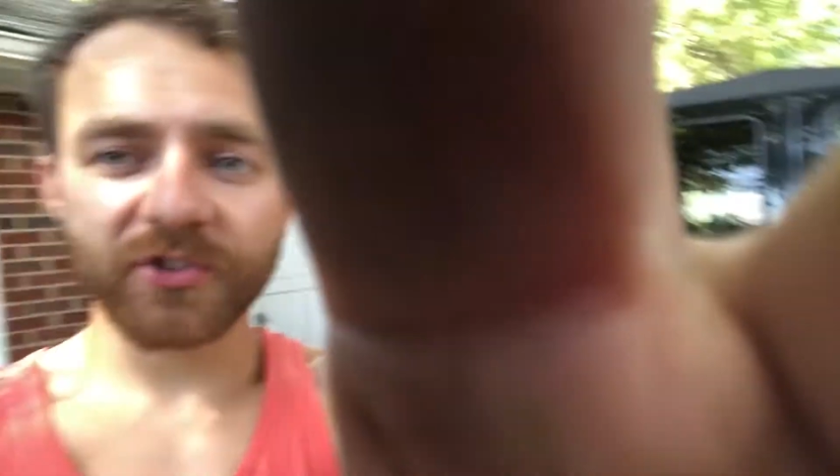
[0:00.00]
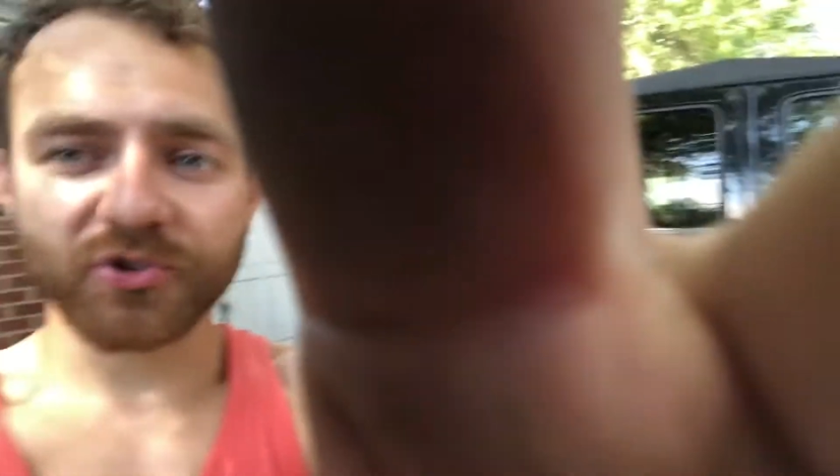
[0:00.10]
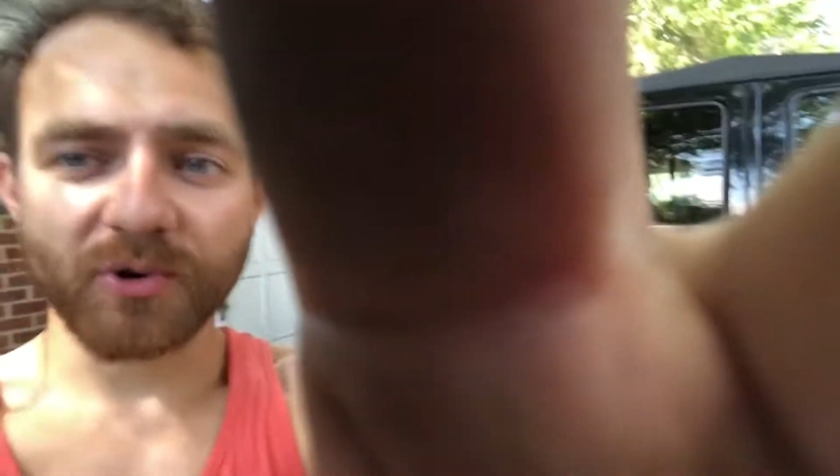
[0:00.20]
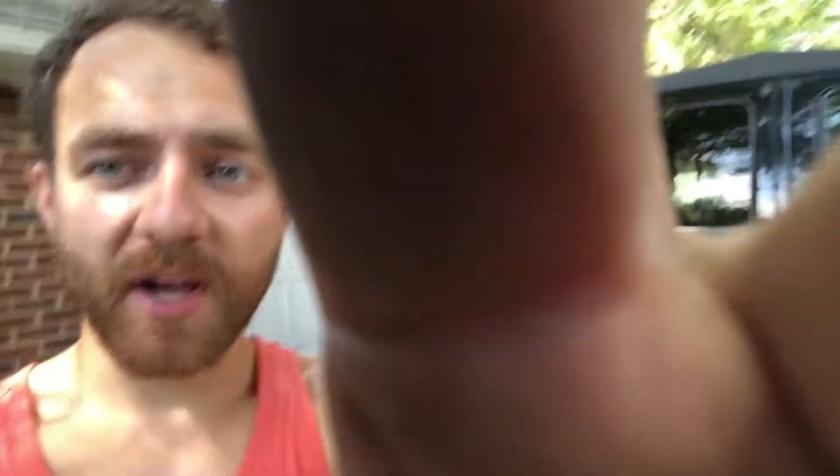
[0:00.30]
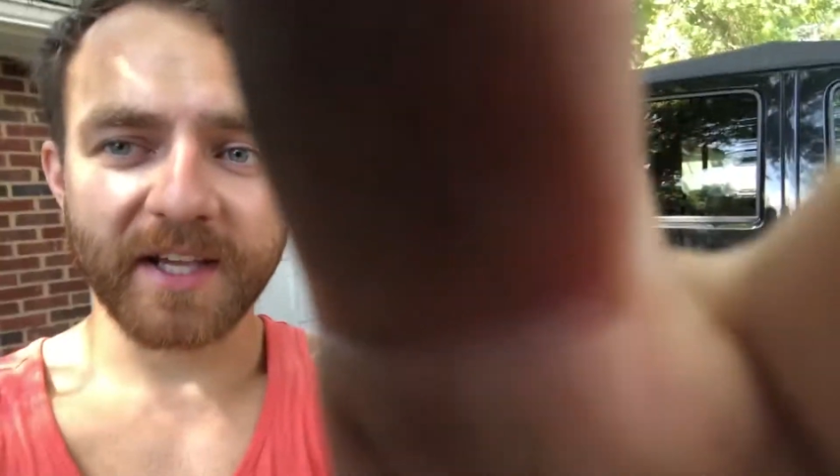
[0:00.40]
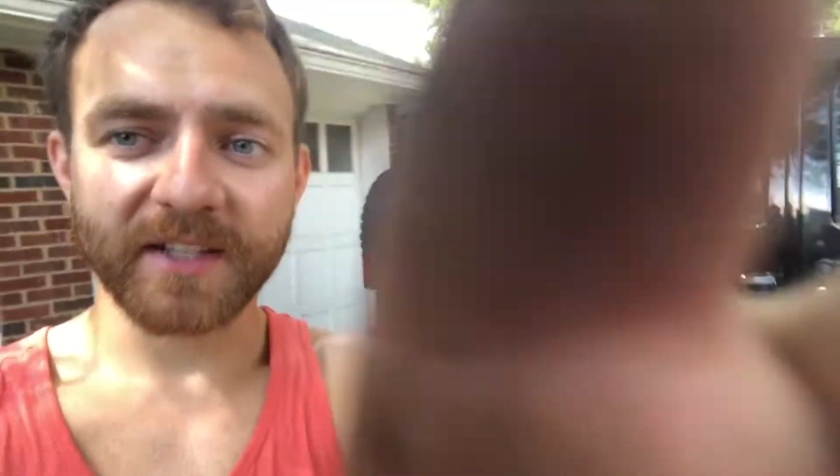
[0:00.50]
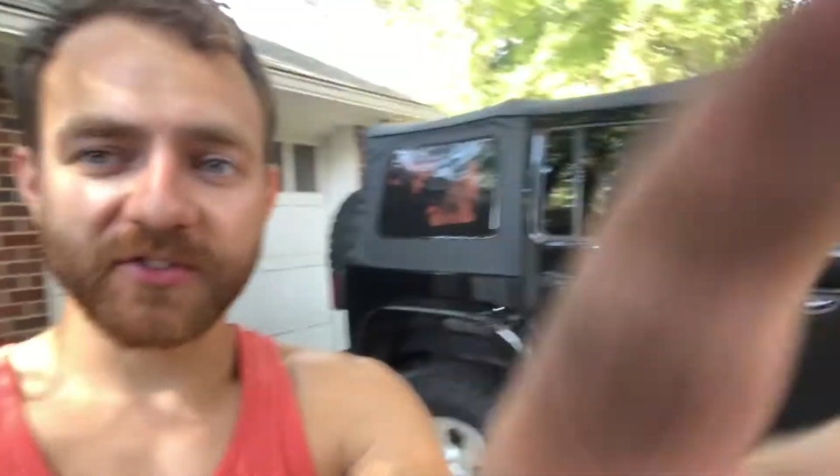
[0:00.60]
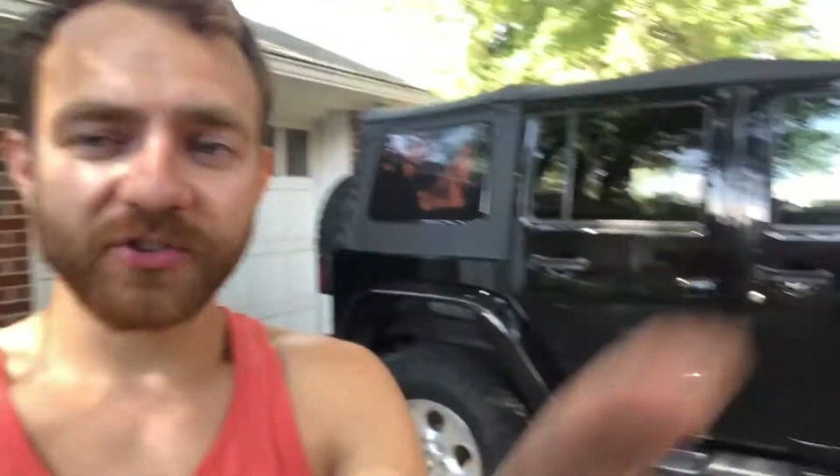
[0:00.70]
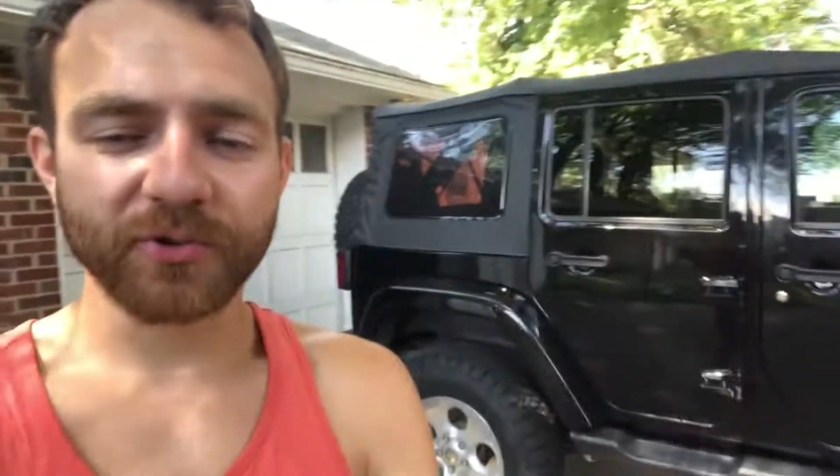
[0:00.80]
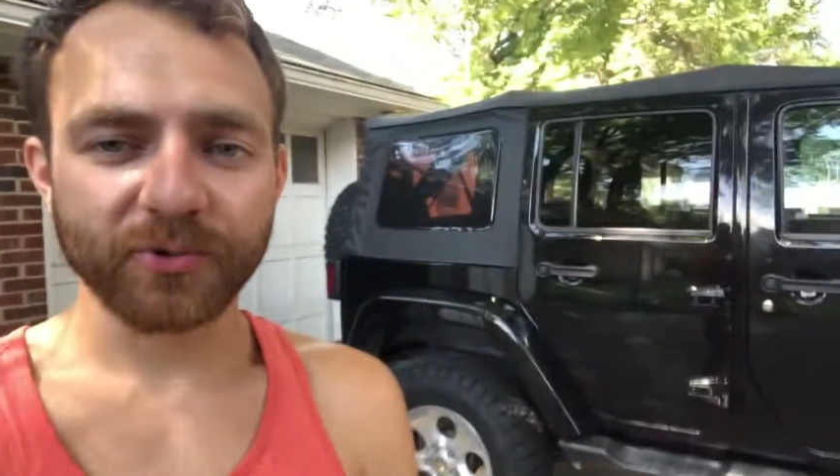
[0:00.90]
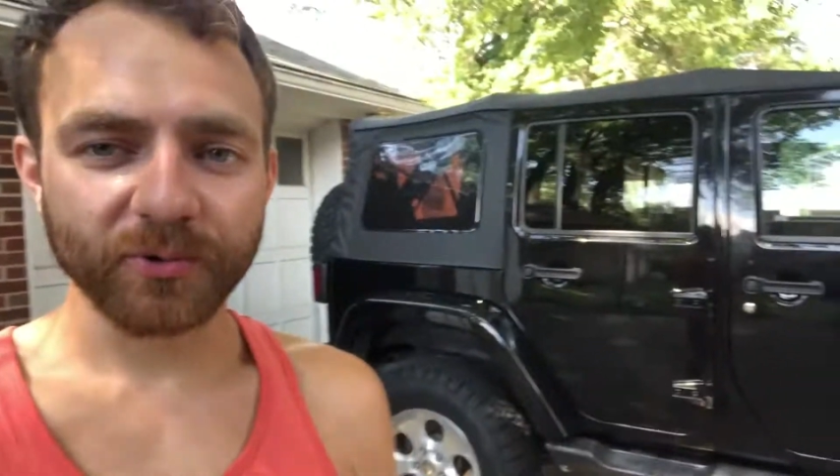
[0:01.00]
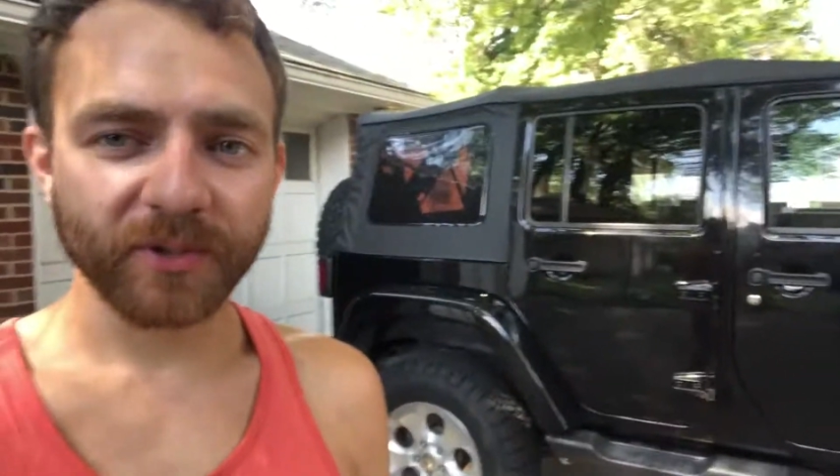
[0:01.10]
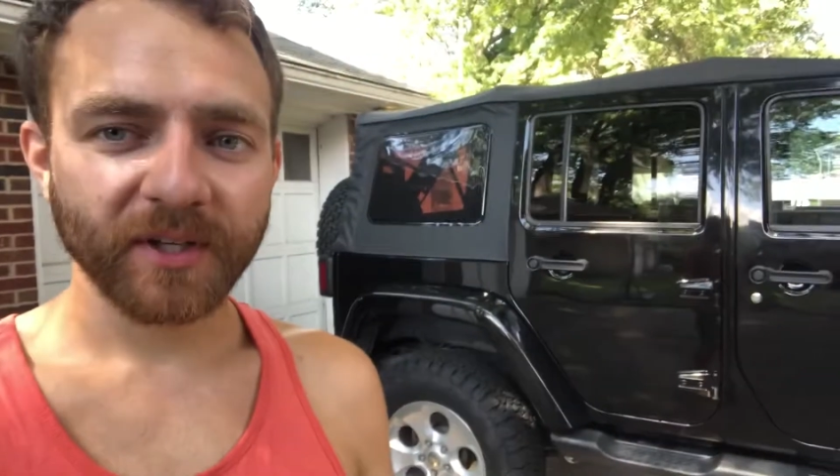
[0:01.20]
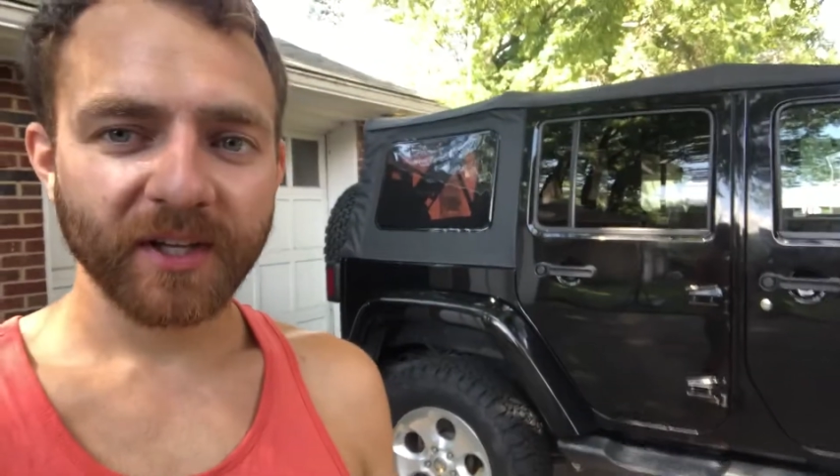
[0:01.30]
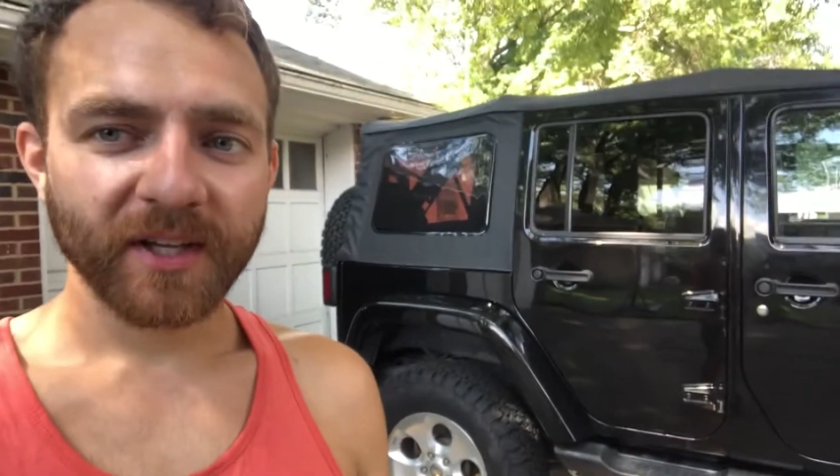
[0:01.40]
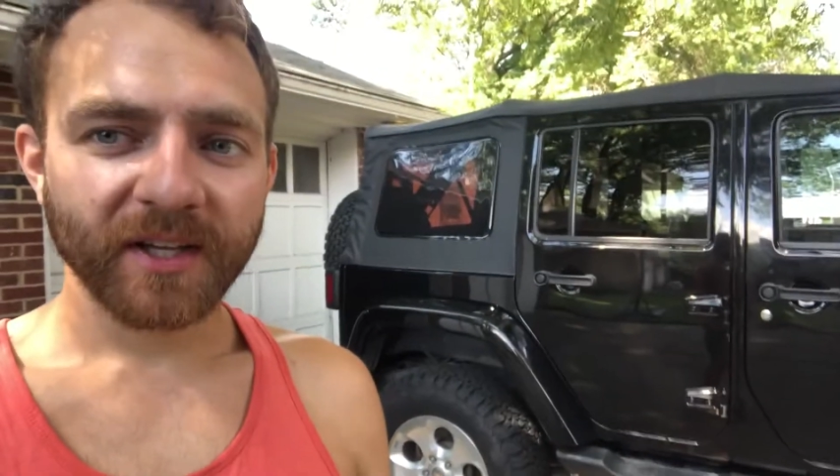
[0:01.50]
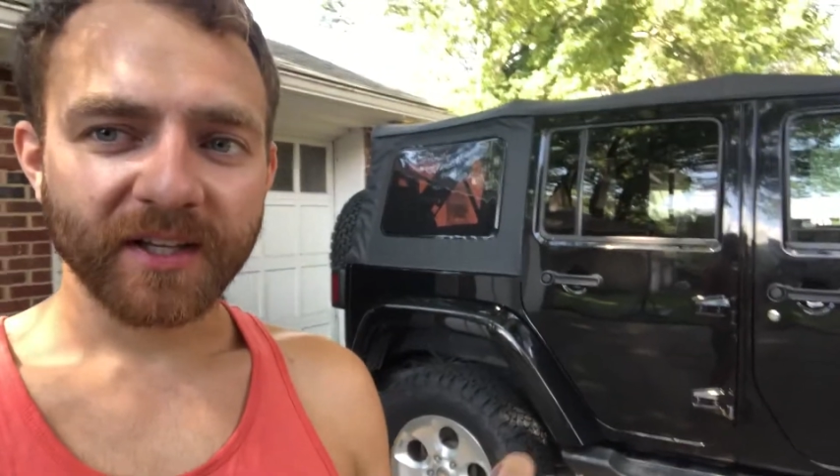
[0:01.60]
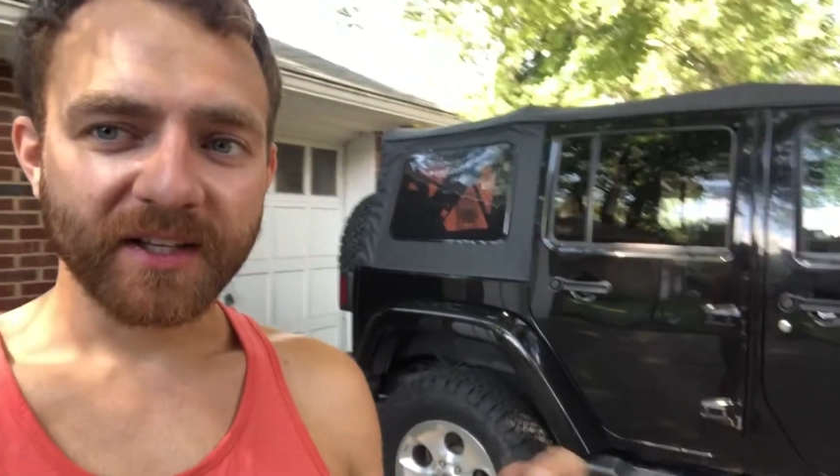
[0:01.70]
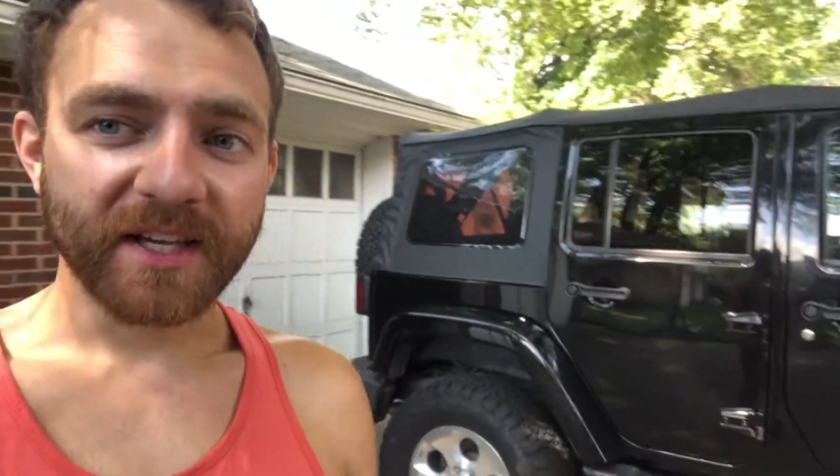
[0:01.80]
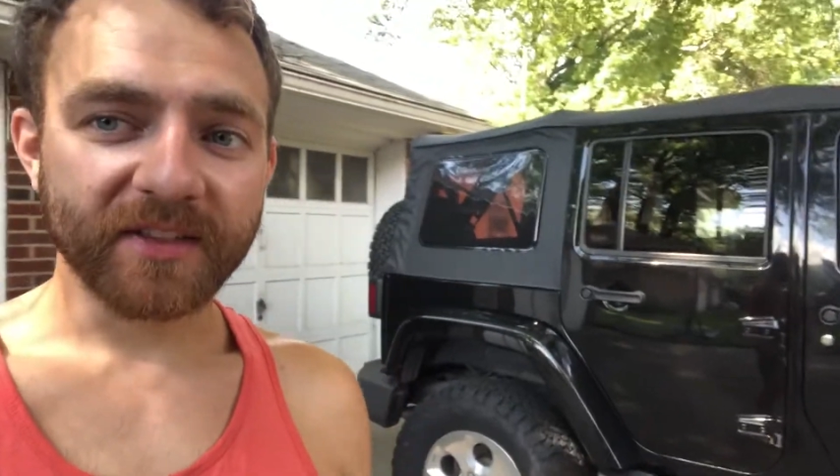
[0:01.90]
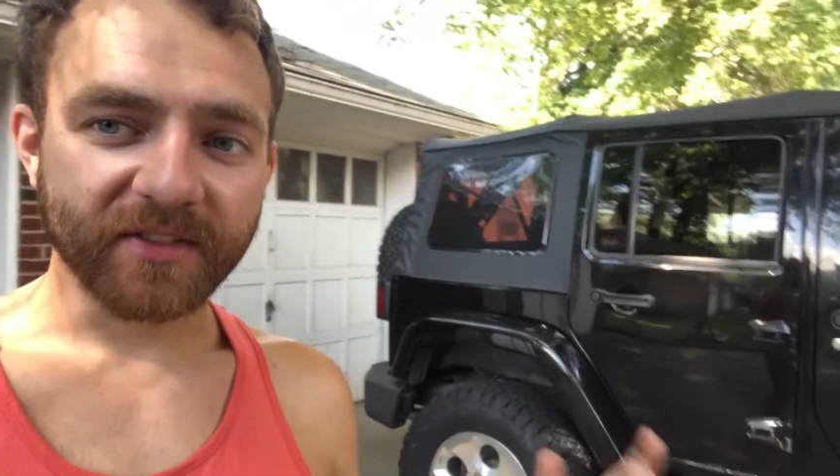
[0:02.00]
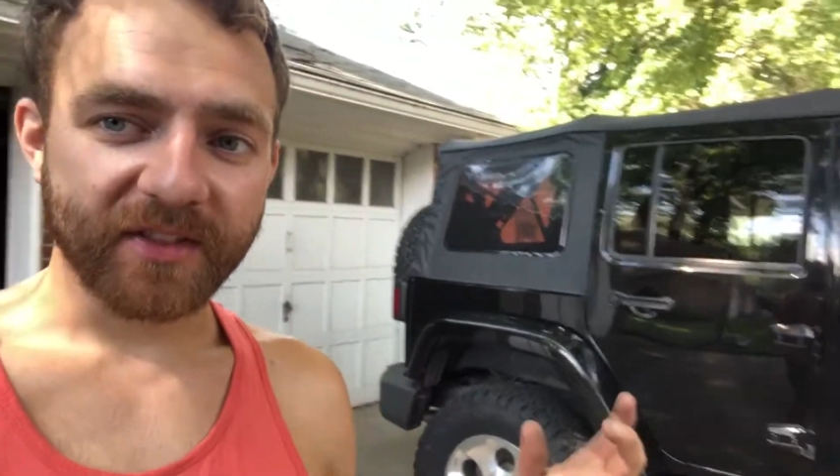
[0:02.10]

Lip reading: trying to get